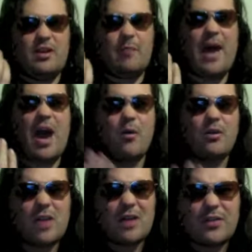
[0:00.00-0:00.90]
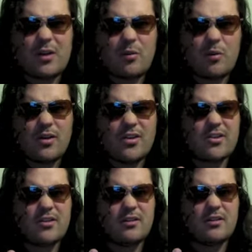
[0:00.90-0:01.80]
power glove.
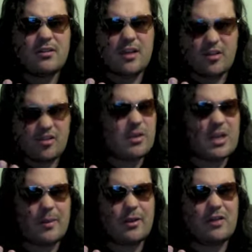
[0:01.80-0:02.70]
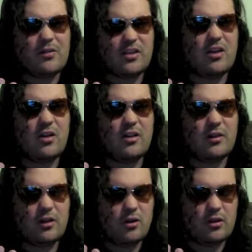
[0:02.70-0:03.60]
It's some kind of a glove that was like
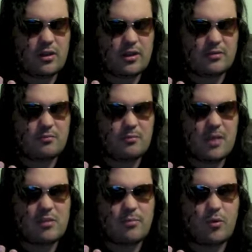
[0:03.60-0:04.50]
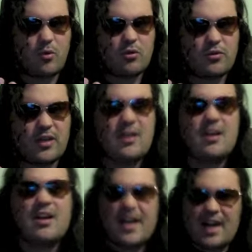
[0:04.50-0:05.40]
called made the portal thing,
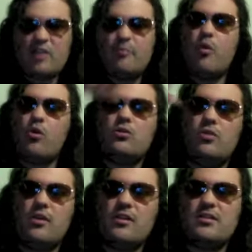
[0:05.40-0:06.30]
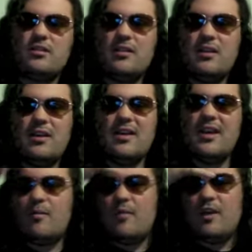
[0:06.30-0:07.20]
and how the portal looked,
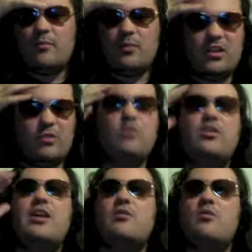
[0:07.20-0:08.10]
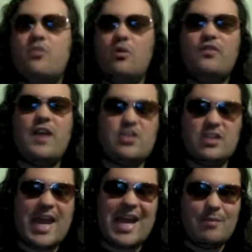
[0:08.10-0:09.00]
it looked like it was old
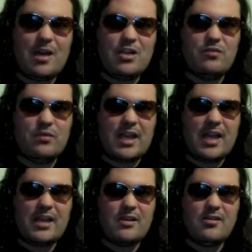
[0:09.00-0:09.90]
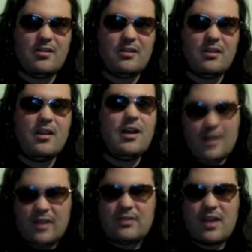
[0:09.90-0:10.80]
fashioned animation from the 80s,
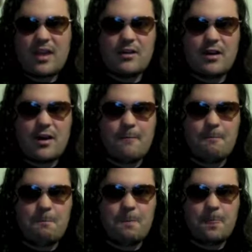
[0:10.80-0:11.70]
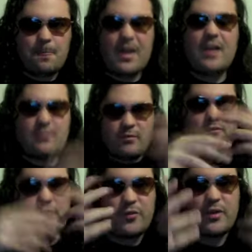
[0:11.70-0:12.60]
not
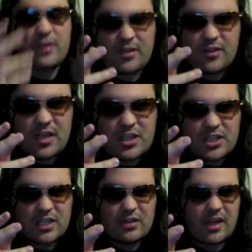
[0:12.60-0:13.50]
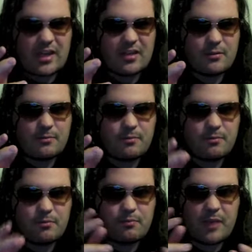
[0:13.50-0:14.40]
three like CG
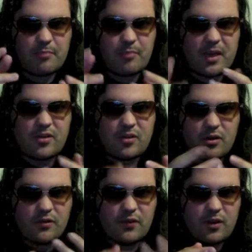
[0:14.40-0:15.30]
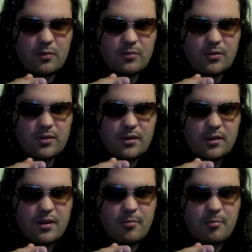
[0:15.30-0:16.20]
like Pixar's films,
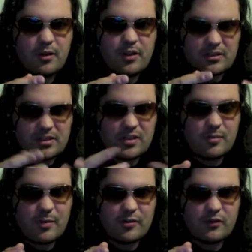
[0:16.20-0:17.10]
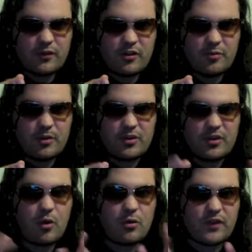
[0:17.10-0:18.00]
but like Disney Pixar films, but
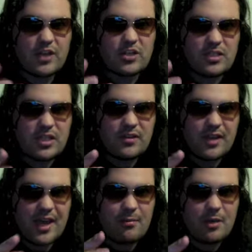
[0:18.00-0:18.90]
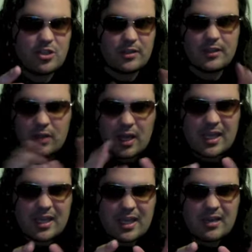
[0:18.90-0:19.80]
the old fashioned Disney animation like The
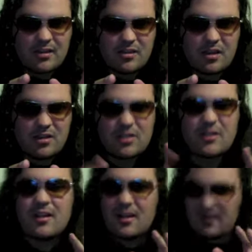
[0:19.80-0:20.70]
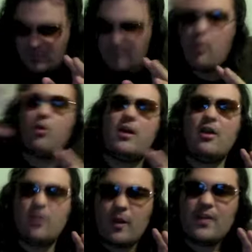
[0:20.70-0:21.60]
Lion King and such. The portal,
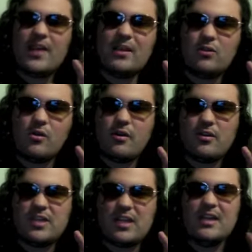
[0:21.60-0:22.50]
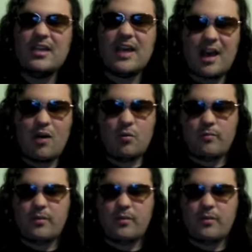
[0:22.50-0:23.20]
how the way that looked, and how